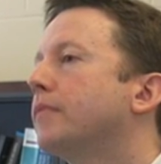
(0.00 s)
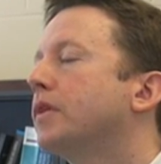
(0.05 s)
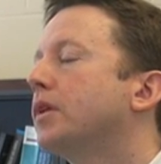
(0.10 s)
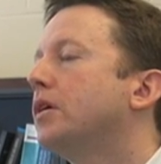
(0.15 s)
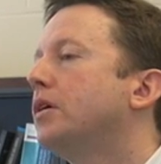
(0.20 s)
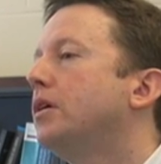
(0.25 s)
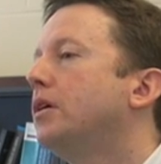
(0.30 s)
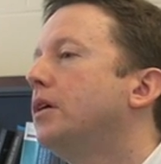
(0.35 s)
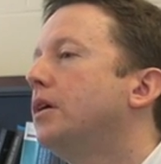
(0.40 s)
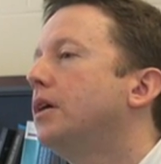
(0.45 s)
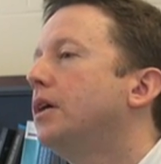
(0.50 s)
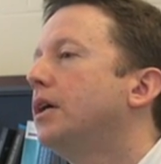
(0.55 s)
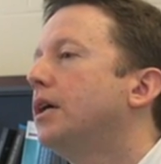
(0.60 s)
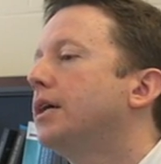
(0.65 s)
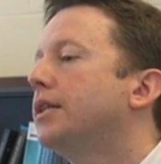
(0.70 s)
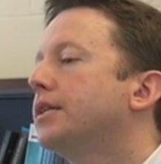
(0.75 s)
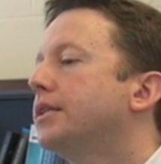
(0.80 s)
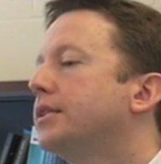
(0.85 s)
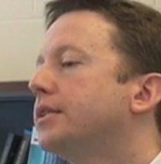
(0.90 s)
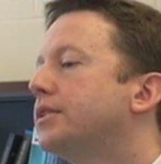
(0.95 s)

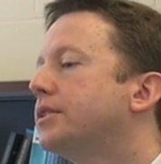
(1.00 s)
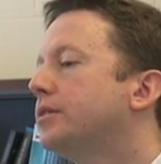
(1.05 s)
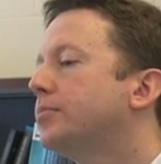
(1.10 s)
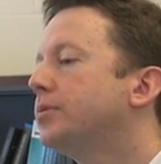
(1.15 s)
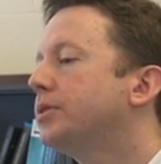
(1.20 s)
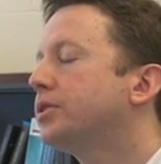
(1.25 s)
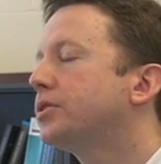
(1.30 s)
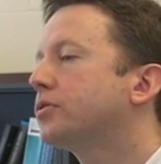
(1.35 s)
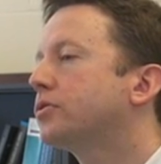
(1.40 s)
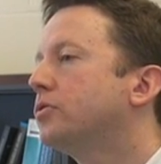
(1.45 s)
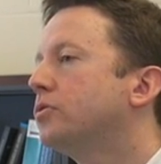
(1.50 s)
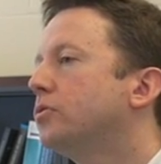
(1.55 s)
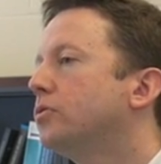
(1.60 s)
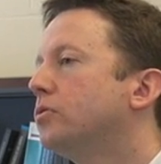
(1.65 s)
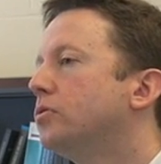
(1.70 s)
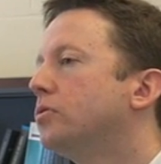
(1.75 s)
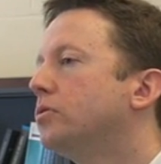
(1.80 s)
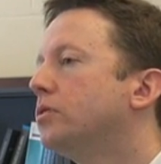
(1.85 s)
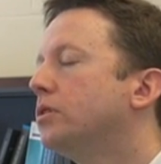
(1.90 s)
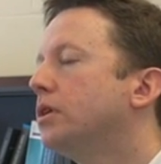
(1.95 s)
I think the Sibley
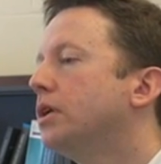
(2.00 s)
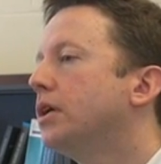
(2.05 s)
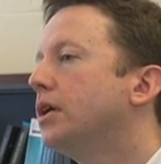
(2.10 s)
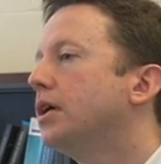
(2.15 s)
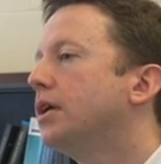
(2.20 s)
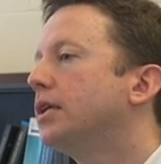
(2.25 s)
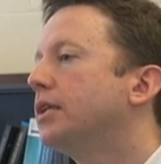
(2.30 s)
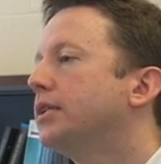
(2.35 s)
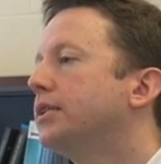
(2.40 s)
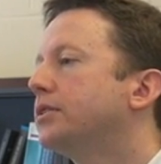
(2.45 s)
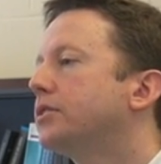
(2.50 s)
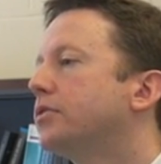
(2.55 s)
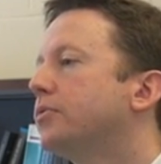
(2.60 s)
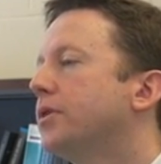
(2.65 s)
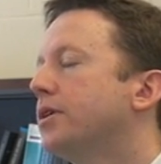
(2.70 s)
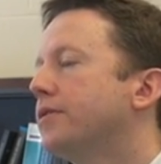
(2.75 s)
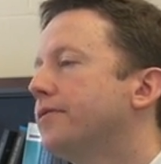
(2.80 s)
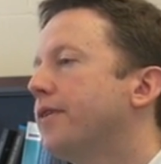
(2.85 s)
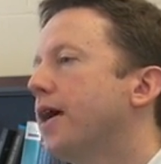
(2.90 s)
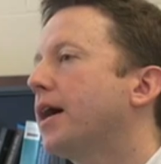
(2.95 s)
School, at least the
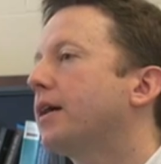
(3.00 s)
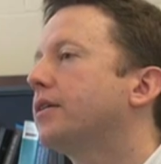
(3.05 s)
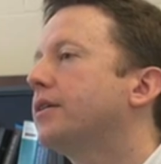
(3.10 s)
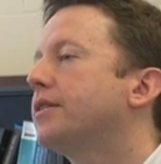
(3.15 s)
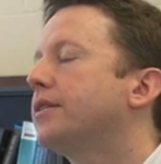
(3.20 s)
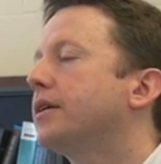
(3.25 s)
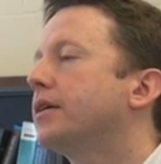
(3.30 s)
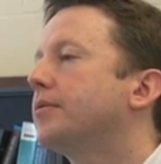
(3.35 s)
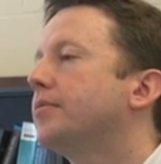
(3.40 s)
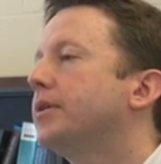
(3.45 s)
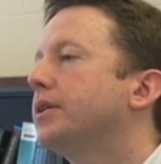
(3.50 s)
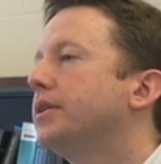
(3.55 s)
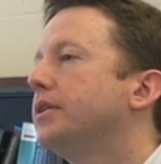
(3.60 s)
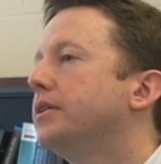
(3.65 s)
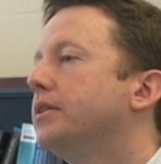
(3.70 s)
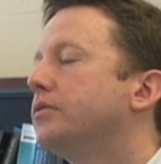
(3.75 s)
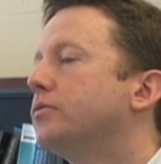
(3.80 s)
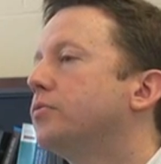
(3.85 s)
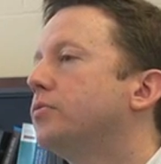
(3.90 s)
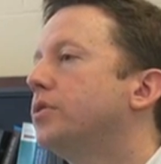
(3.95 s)
way the faculty think of it,
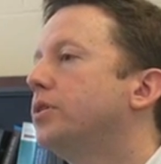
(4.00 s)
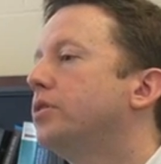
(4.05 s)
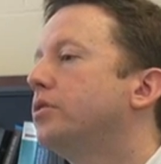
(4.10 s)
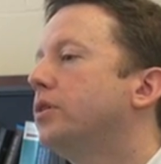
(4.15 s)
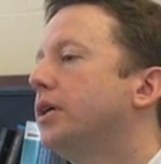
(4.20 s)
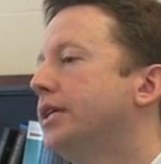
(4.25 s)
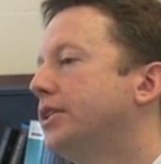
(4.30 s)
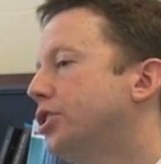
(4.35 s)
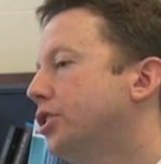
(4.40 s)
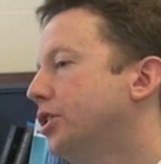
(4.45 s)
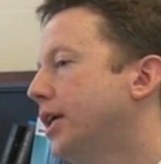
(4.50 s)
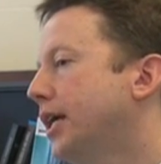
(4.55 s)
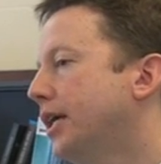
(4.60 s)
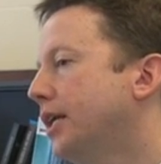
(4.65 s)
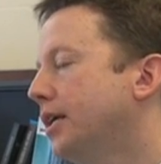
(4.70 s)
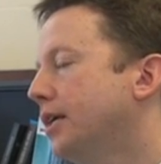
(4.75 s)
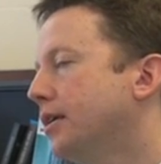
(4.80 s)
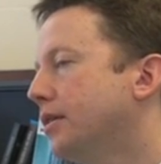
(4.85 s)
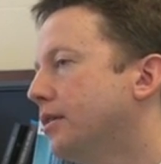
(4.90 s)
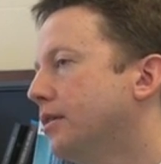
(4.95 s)
is we're
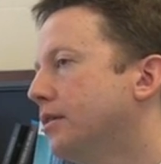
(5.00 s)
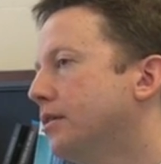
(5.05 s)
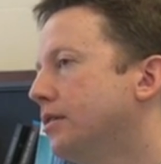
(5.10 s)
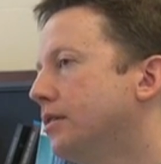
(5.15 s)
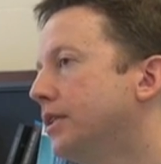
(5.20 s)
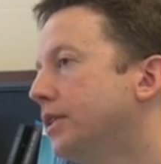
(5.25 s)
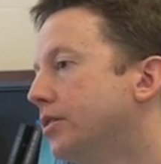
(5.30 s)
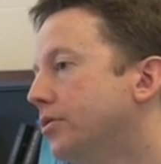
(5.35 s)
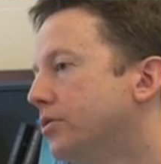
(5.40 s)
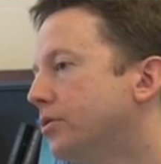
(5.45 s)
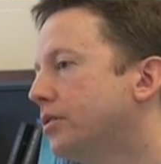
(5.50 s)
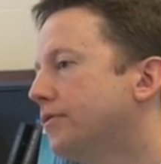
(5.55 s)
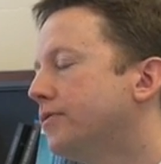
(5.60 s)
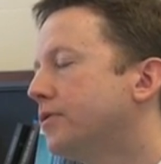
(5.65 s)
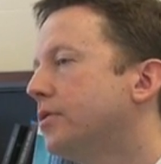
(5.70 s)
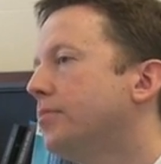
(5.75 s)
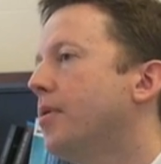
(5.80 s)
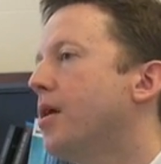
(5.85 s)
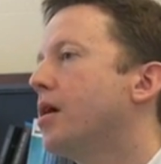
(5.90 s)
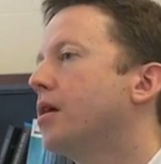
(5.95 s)
educating the leaders of
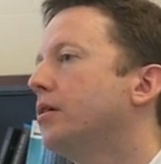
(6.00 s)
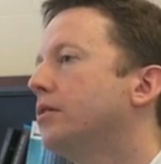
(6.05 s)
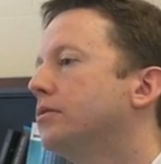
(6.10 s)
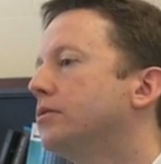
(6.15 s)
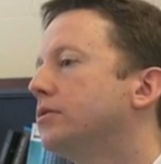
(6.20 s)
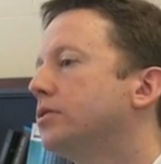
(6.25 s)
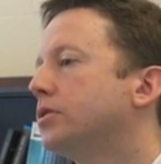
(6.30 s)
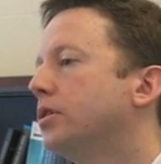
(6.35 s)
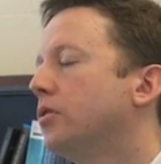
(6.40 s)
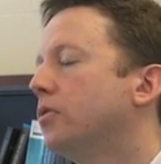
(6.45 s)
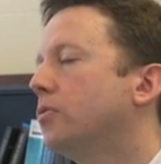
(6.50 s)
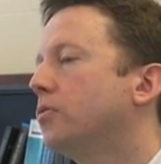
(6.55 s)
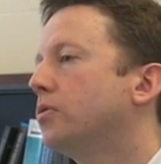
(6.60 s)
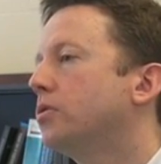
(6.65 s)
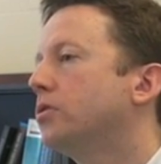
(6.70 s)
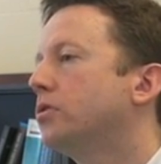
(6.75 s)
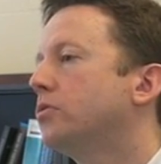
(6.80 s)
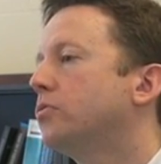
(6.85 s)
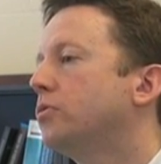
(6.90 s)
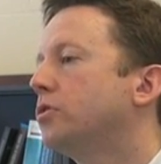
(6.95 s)
tomorrow. So
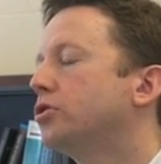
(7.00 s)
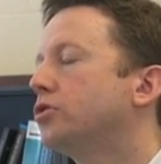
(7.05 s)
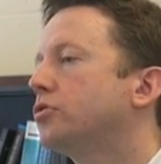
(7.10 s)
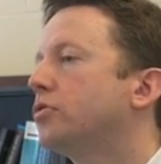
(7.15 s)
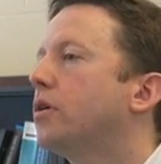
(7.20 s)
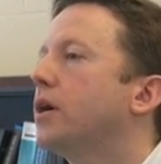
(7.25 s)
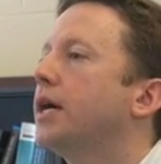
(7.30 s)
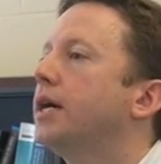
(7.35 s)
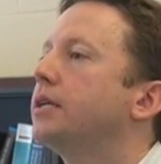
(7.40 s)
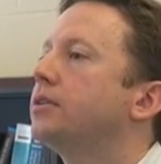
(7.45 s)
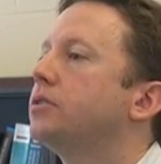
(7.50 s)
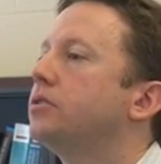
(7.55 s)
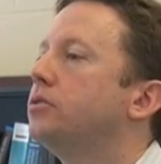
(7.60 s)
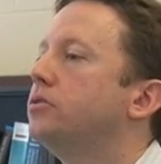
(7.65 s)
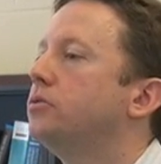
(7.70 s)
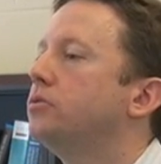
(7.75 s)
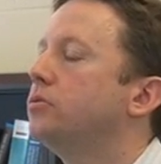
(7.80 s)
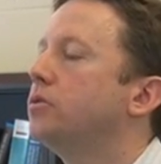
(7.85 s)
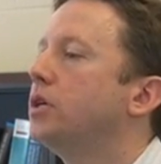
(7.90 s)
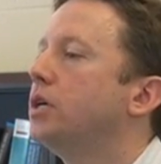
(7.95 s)
we're trying
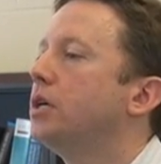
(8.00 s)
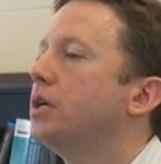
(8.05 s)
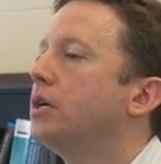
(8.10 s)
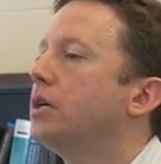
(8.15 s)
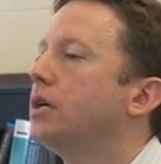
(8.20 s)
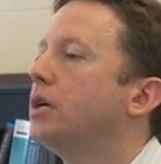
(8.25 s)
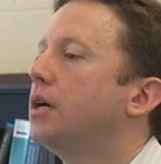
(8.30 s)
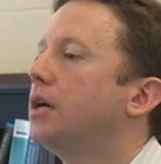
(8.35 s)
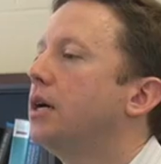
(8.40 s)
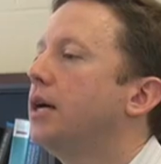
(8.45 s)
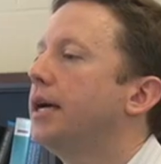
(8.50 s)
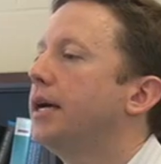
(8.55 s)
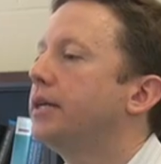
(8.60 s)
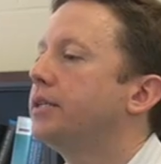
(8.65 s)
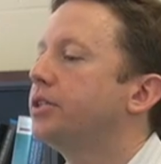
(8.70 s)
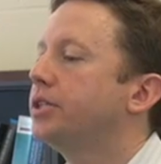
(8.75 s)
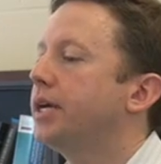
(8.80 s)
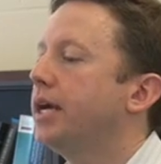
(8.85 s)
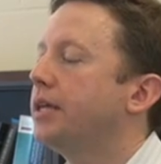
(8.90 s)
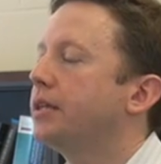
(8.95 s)
to
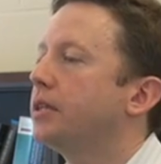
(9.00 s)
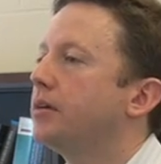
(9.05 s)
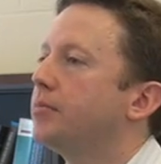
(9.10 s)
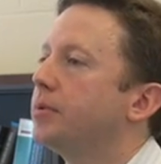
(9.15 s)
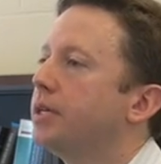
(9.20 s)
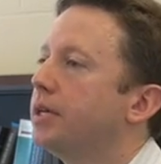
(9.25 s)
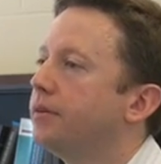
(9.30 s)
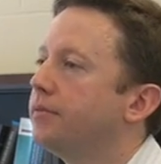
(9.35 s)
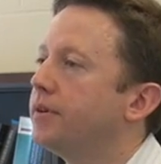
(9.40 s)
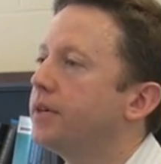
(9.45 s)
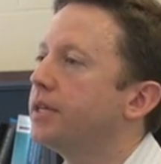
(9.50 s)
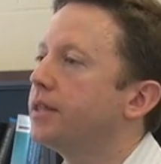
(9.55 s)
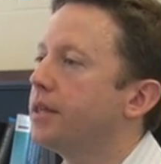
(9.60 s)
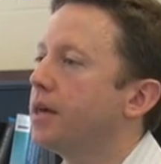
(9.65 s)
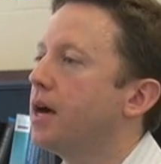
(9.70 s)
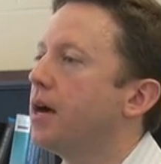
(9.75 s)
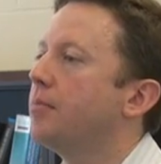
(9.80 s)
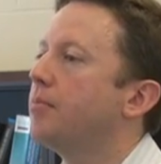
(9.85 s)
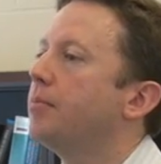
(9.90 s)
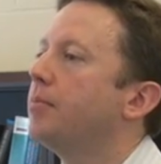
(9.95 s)
educate them, giving
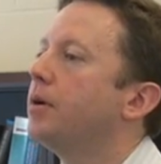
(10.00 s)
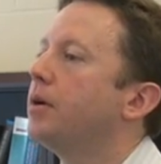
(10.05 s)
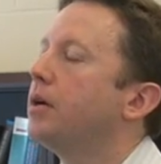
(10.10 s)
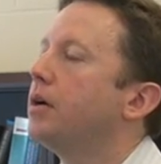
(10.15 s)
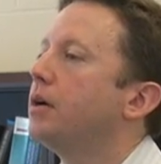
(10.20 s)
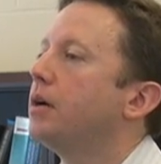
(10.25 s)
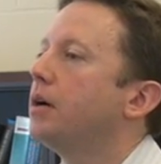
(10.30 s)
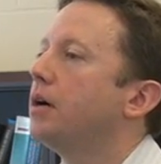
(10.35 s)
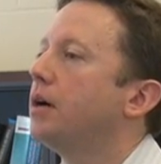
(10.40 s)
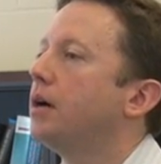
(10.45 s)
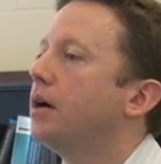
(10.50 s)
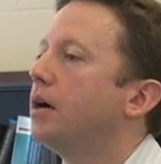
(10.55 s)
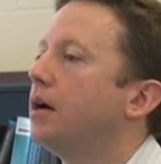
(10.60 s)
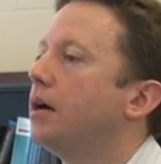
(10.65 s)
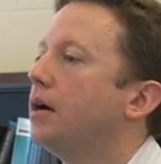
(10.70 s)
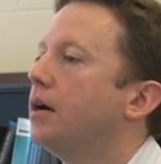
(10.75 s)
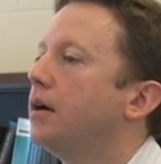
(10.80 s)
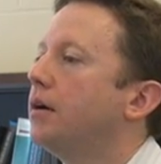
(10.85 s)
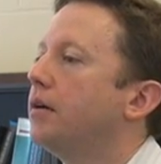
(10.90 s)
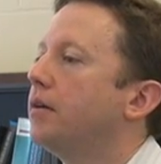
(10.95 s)
them
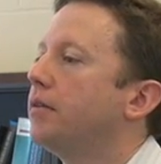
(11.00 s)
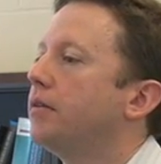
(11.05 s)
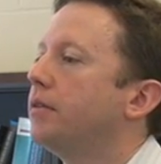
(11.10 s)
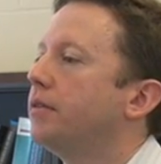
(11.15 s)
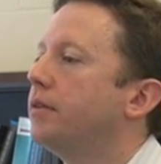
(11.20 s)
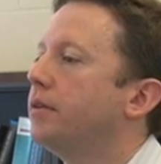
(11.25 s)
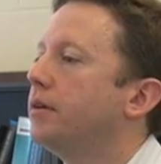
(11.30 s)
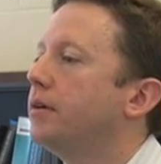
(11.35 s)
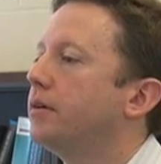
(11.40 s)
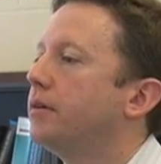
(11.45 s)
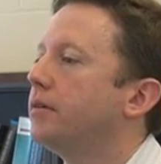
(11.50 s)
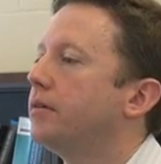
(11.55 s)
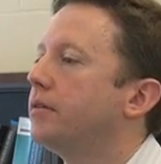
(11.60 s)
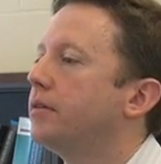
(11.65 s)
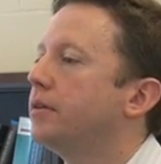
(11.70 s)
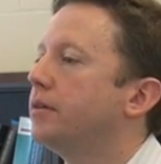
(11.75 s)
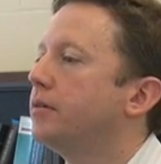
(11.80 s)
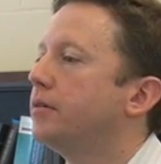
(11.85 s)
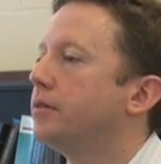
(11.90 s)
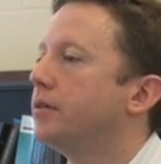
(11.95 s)
the
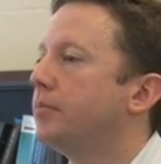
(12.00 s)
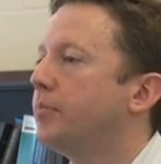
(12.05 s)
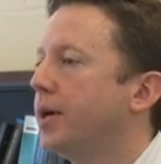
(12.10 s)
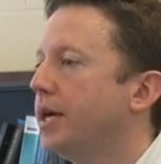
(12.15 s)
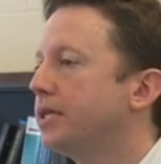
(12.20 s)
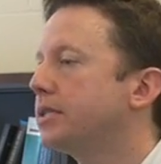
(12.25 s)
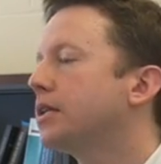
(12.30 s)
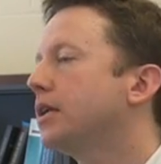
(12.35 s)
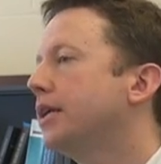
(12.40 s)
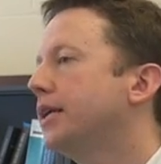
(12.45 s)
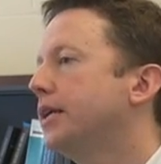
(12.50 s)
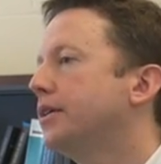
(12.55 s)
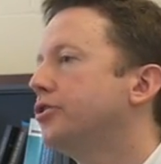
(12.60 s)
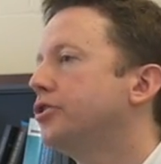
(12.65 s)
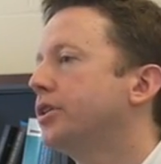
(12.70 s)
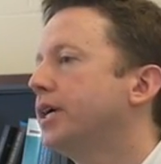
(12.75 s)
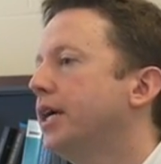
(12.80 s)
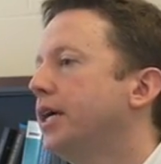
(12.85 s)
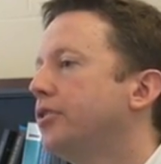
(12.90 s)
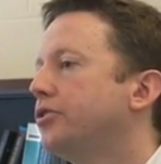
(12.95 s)
baseline
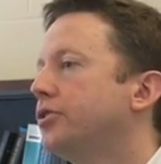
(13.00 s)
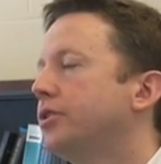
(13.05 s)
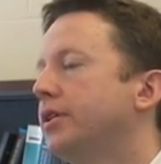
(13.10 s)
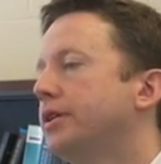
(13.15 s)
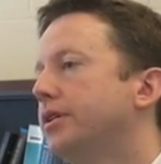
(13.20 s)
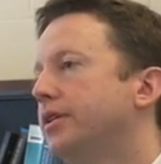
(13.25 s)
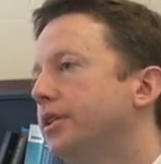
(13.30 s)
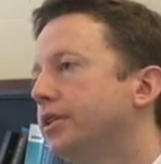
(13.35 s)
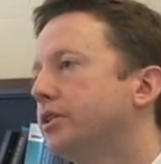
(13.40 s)
education and the